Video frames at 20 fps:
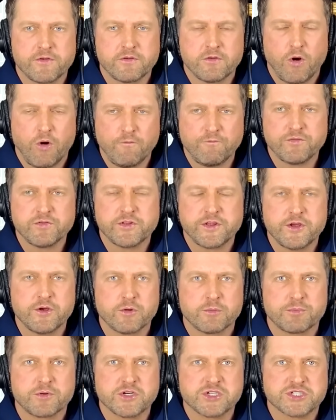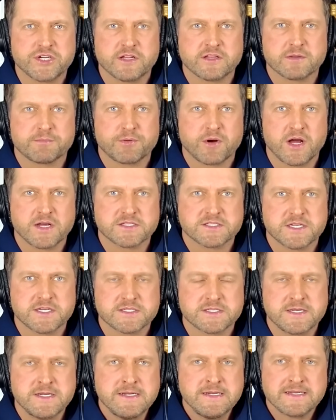hopefully you appreciate the
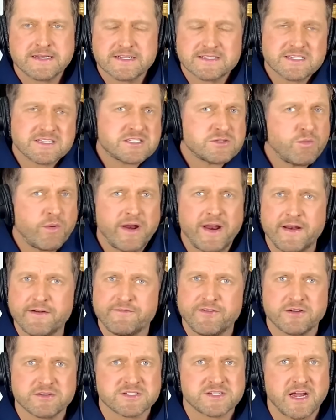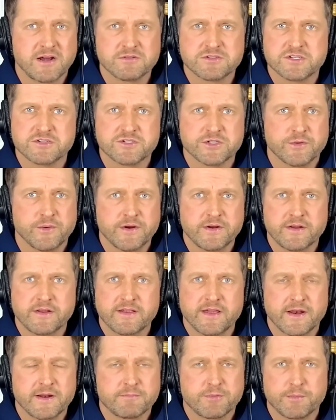process, because this is what NFL scouts are doing,
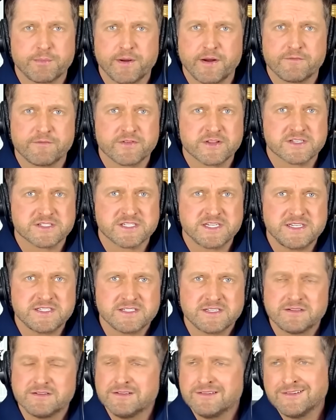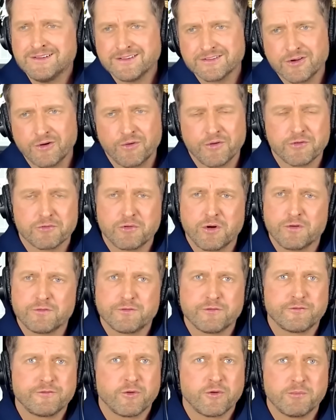getting prepared for the season, go on the road
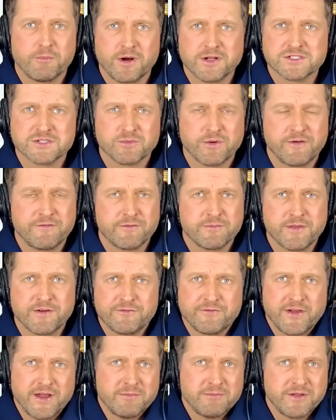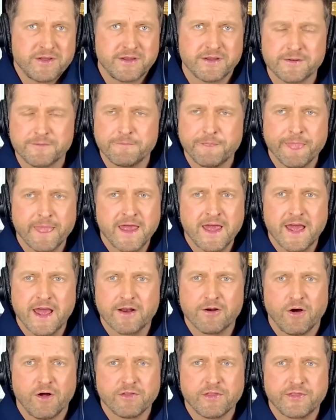for 4 months away from their family and
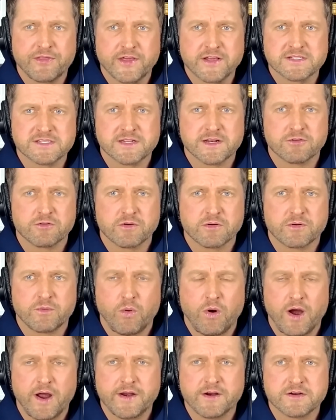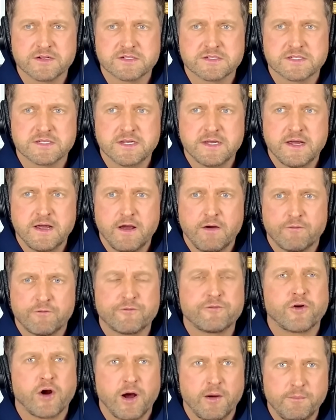all the things that it requires
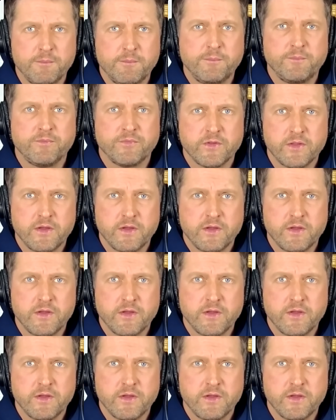from.